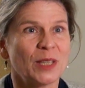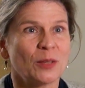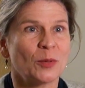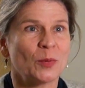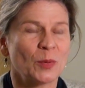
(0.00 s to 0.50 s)

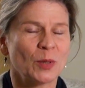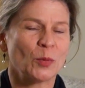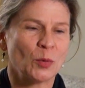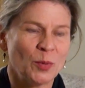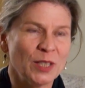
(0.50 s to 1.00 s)
Well,
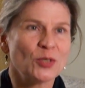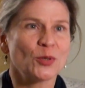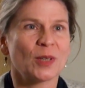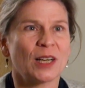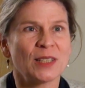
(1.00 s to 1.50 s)
we
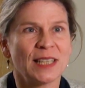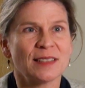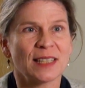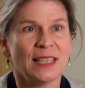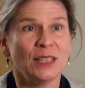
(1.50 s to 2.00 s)
store our
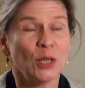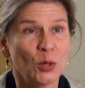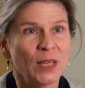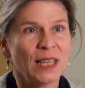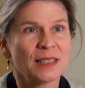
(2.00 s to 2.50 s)
data in
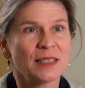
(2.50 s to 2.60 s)
Yoda.